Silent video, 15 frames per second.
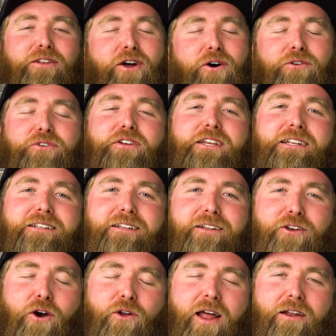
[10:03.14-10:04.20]
No, really,
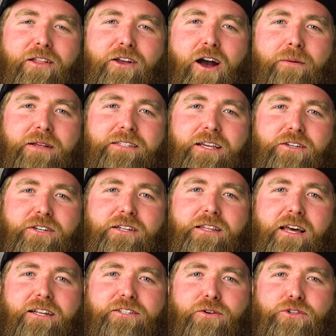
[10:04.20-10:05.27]
go down to the comment section,
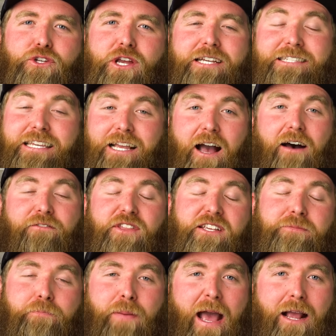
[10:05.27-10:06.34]
let us know what you guys think of
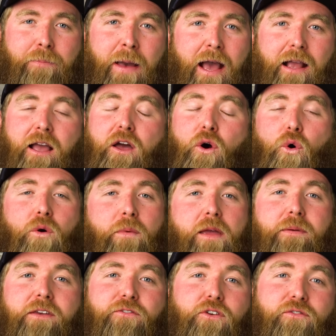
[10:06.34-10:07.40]
this backpack, or
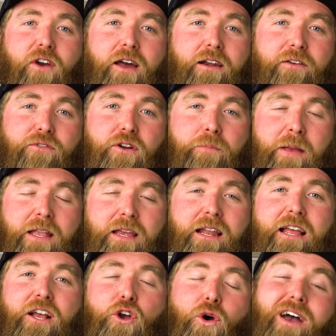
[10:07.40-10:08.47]
maybe if you've got a different opinion,
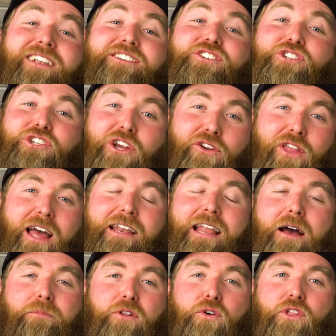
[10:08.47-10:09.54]
go ahead and share that
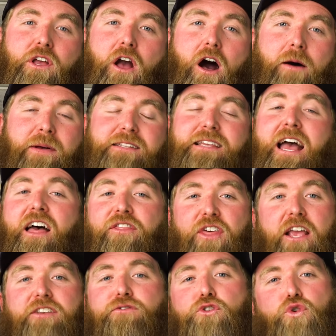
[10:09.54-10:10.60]
down below in the comments.
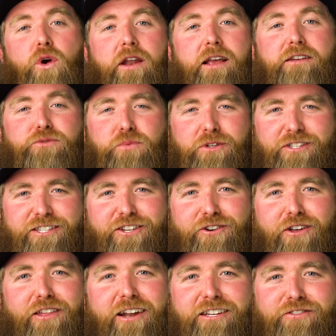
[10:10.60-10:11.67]
Thanks for joining us. We'll see you
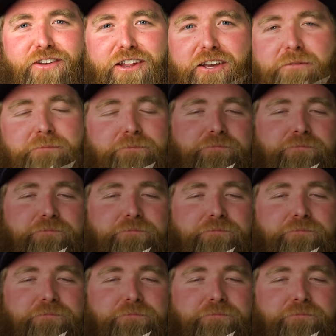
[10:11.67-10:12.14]
on the next video.